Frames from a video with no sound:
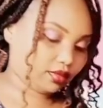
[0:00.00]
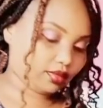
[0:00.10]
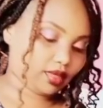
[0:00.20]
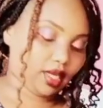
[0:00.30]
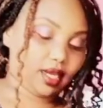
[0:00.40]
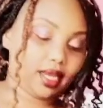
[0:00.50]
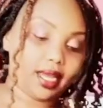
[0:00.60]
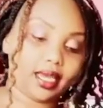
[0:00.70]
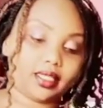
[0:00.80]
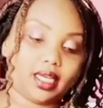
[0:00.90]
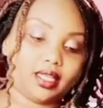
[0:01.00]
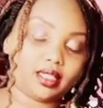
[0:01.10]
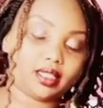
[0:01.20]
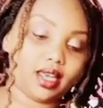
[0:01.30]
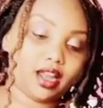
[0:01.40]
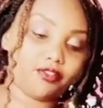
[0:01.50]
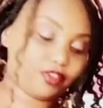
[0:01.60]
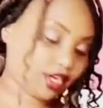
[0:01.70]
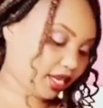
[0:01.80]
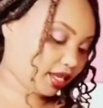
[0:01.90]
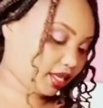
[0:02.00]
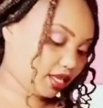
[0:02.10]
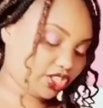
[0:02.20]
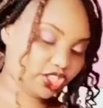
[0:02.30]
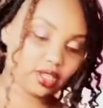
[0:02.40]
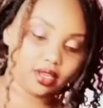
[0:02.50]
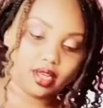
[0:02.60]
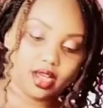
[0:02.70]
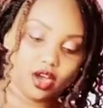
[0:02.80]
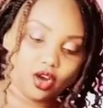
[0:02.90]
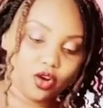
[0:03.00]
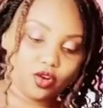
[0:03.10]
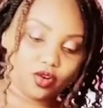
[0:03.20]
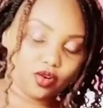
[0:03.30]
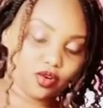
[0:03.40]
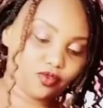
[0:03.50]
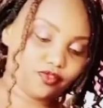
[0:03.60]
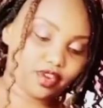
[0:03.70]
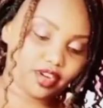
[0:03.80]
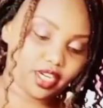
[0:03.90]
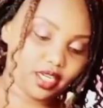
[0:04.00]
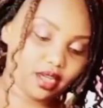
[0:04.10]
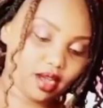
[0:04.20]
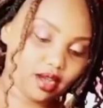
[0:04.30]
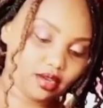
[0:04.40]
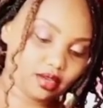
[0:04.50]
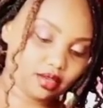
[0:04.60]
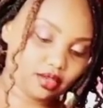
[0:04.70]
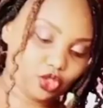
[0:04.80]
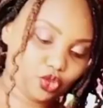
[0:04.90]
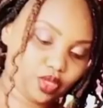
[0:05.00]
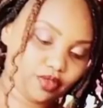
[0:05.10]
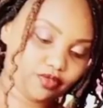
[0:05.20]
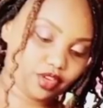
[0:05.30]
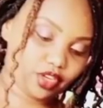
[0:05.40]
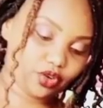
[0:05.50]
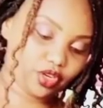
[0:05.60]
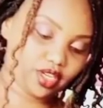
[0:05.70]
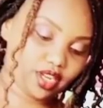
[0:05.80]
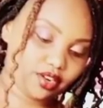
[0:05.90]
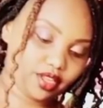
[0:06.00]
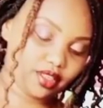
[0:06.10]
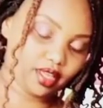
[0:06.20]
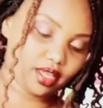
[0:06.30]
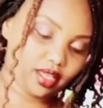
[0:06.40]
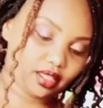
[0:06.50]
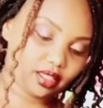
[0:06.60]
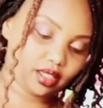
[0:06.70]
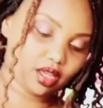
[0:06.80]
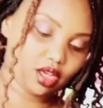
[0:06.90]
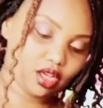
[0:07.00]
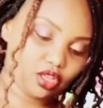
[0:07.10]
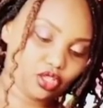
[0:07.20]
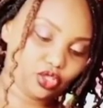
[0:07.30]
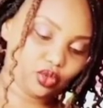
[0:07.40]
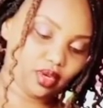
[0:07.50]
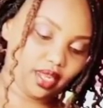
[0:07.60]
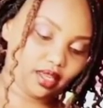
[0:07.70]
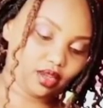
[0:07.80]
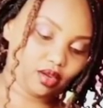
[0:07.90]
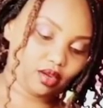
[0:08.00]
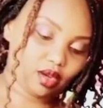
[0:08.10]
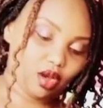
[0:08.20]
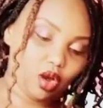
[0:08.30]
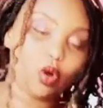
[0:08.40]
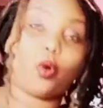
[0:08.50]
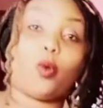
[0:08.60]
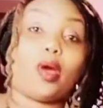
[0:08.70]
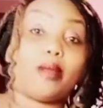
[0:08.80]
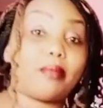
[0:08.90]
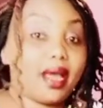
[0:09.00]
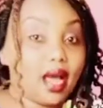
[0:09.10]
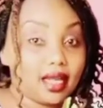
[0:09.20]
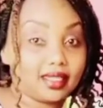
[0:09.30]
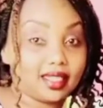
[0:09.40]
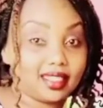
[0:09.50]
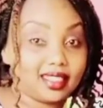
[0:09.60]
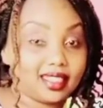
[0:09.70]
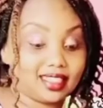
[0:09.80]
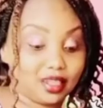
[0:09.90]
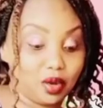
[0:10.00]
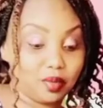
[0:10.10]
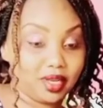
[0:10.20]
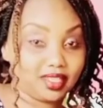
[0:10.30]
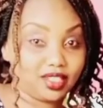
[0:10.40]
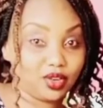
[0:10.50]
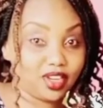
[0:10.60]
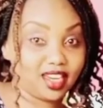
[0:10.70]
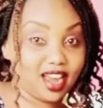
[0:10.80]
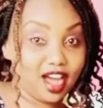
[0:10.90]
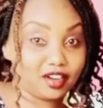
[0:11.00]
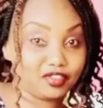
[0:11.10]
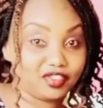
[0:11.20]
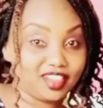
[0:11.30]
Like I said, this is an African kitchen, or very doing very ordinary things. So like when my ancestors told me it's not enough,